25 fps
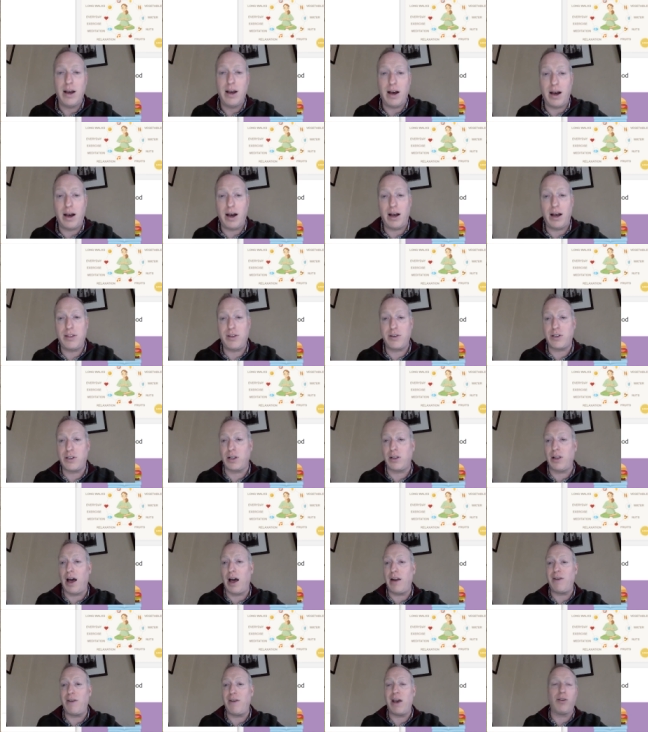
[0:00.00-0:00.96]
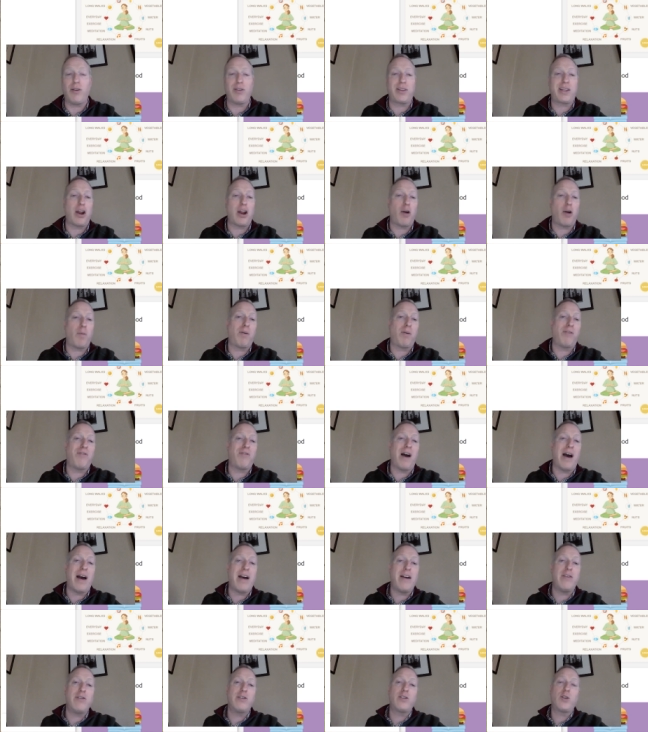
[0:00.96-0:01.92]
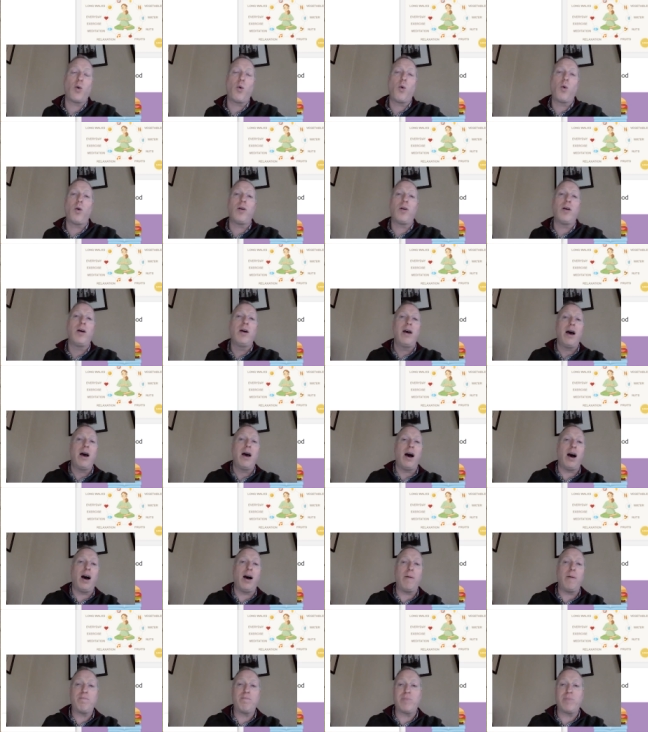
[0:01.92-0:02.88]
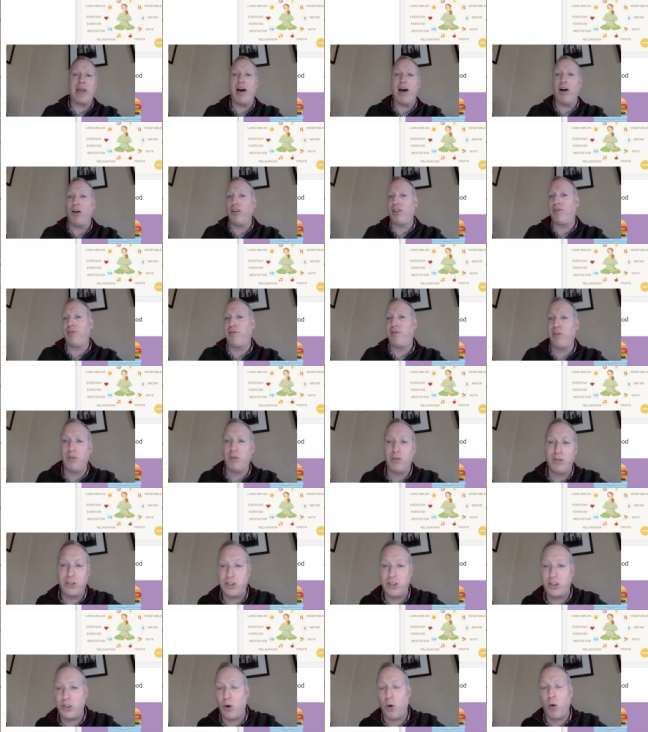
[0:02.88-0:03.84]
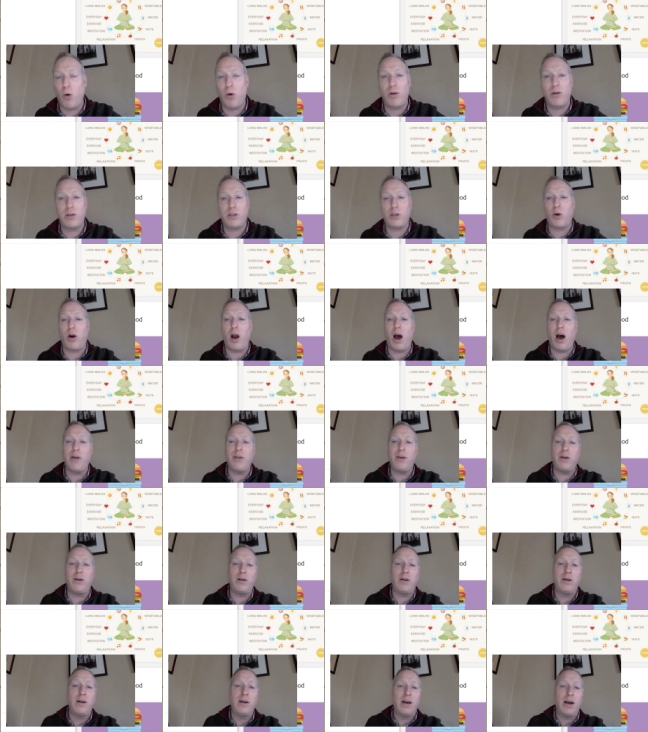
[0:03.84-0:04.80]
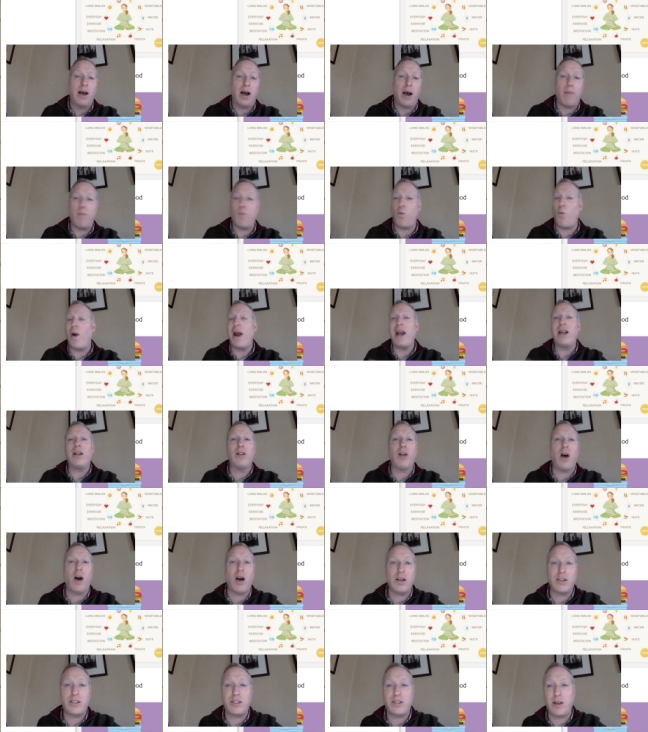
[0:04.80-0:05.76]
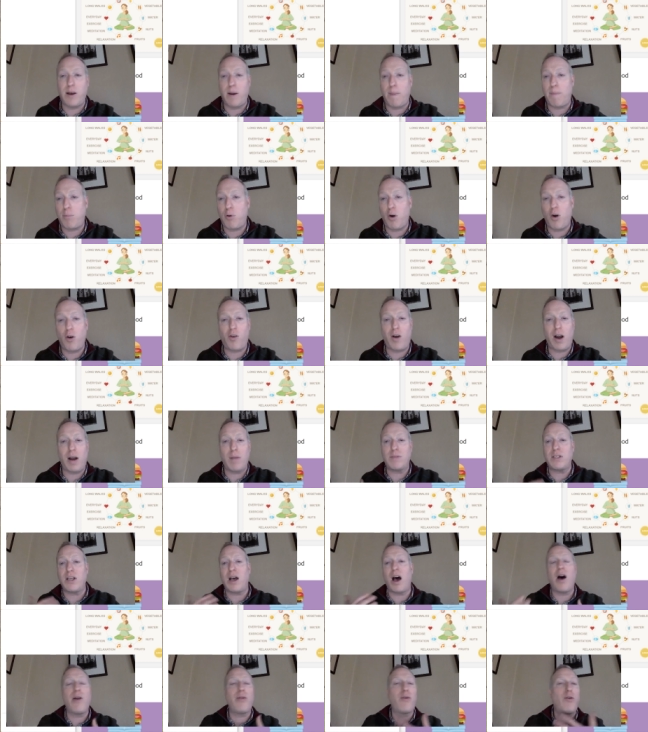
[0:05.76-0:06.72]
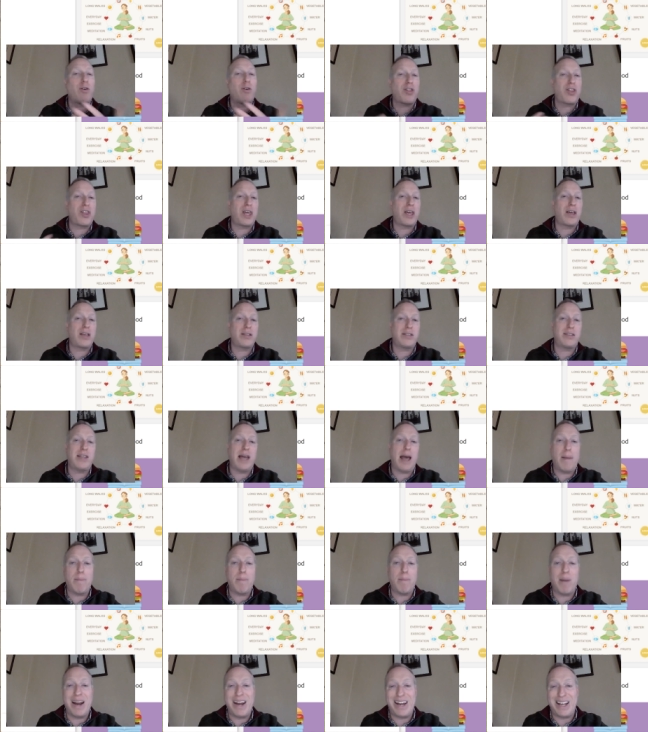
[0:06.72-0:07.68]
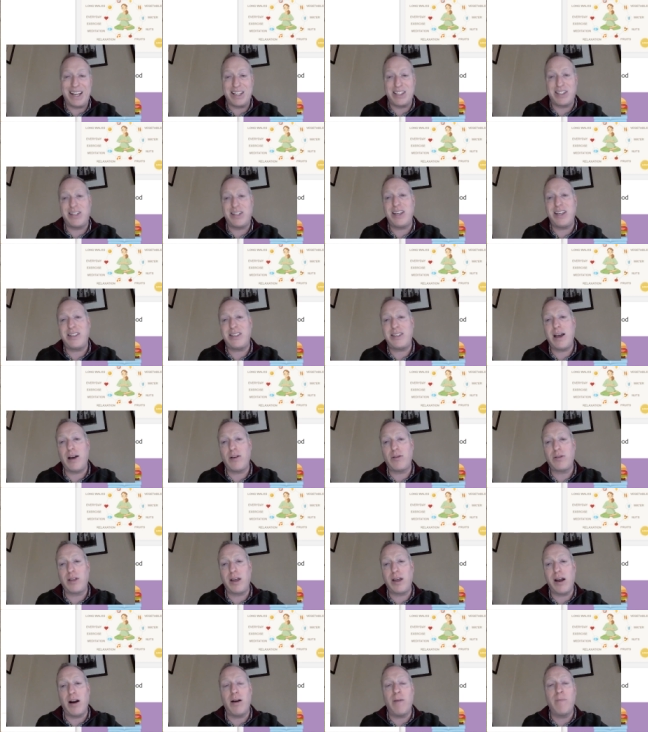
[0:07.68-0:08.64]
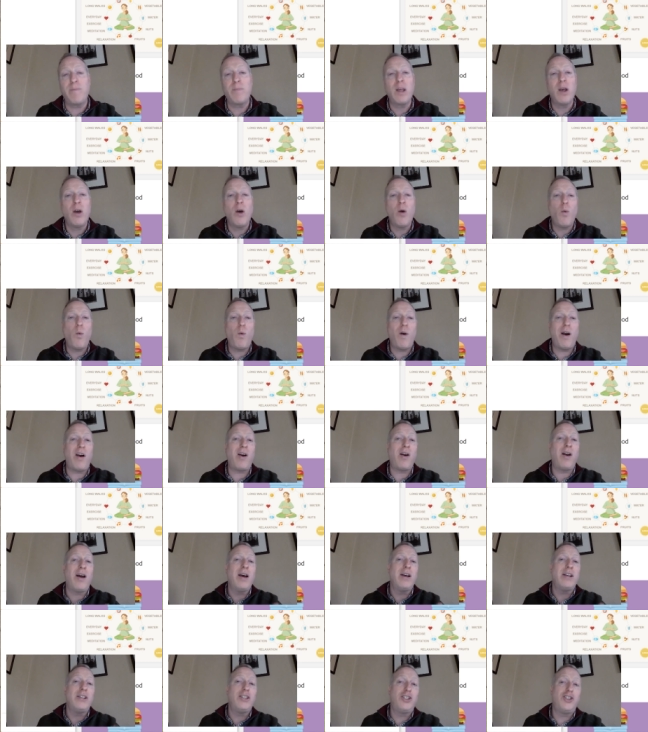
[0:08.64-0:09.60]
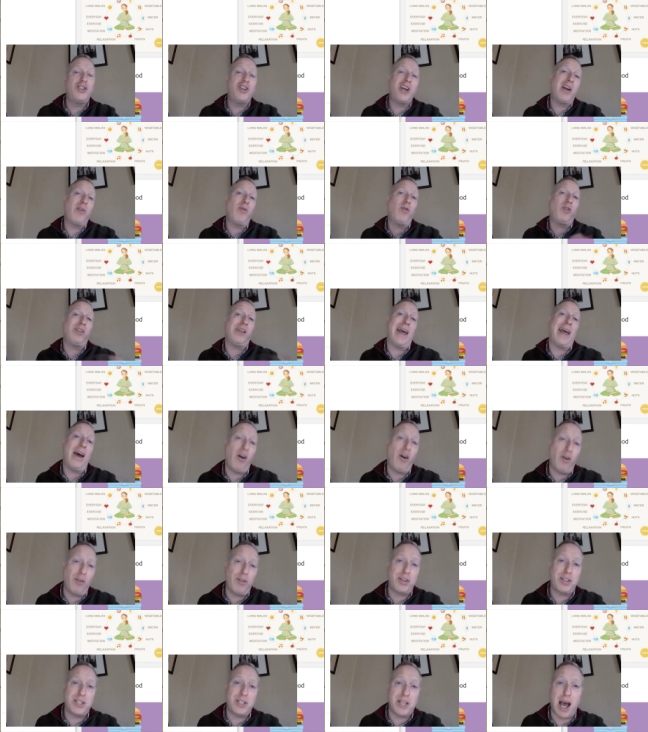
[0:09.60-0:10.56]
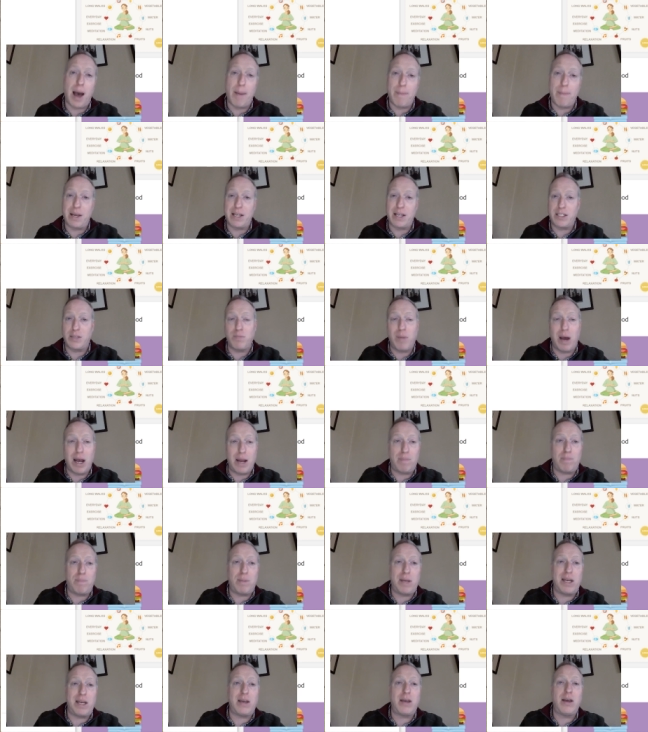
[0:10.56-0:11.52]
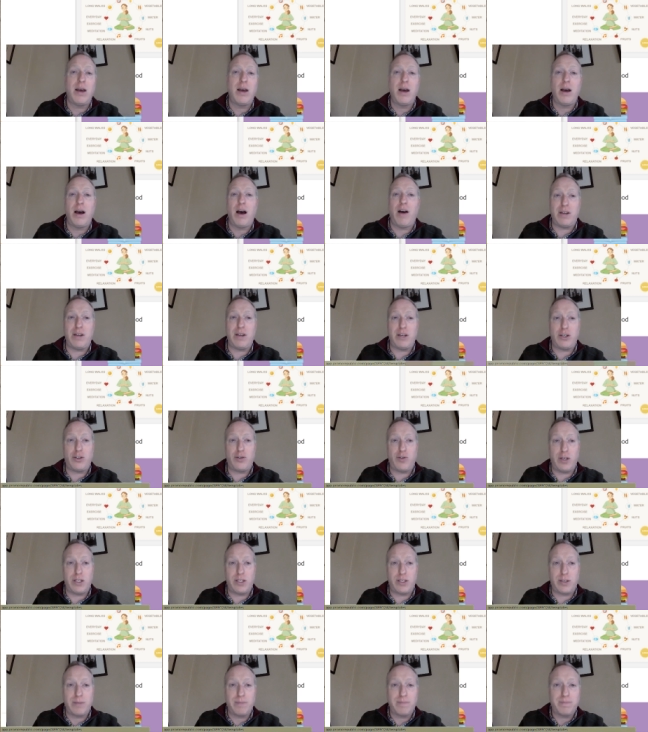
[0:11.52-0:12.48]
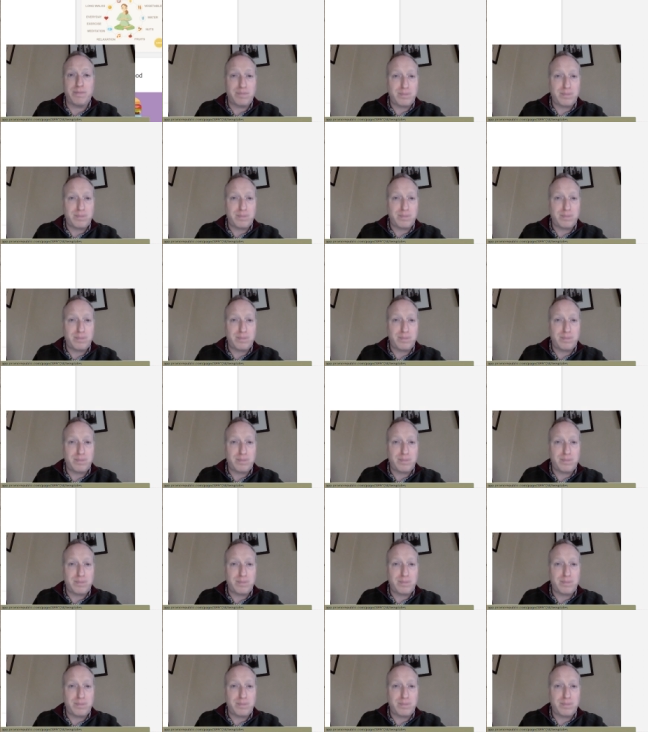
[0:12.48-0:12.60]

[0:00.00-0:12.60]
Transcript: Uh, there's a lot of healthcare providers or um, health food stores or other uh, weight loss uh, programs, other things that might exist out there where general health topics might be of interest.